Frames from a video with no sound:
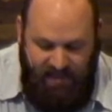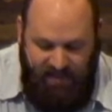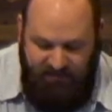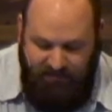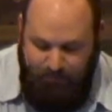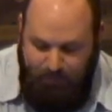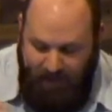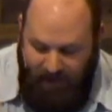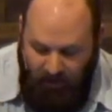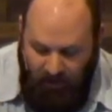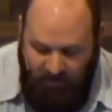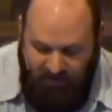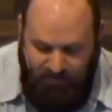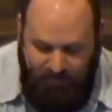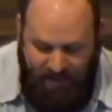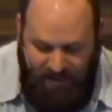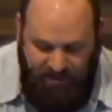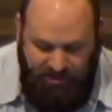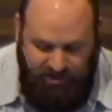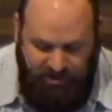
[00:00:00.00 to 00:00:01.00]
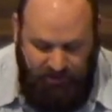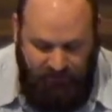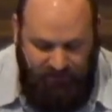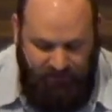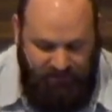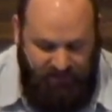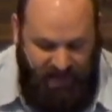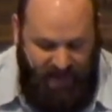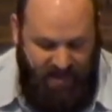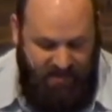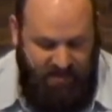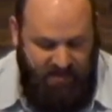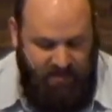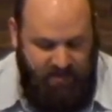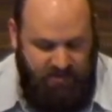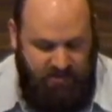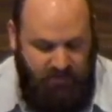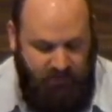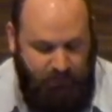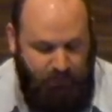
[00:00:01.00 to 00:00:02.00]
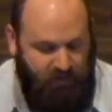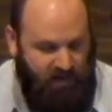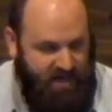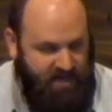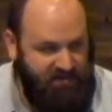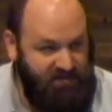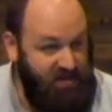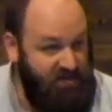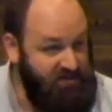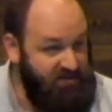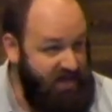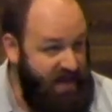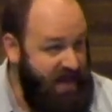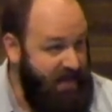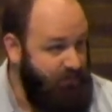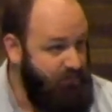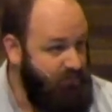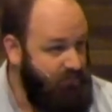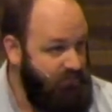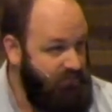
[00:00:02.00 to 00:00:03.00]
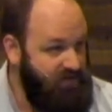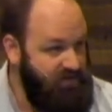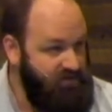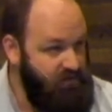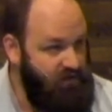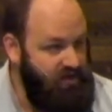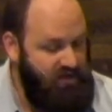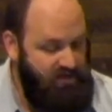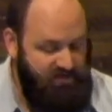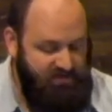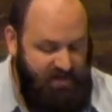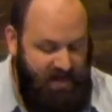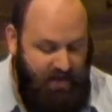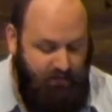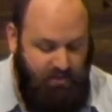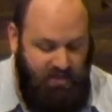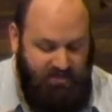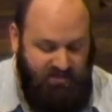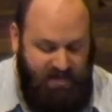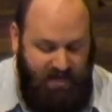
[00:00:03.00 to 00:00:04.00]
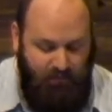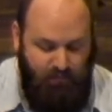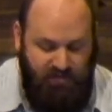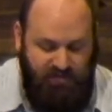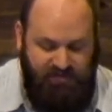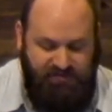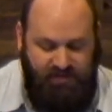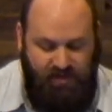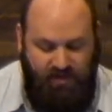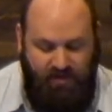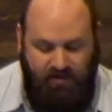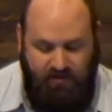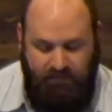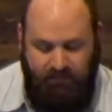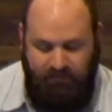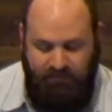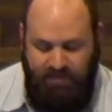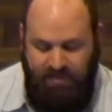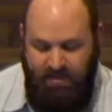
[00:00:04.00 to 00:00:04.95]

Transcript: His parents made sure that that took place. His name, let's look at his name. His name was Saul.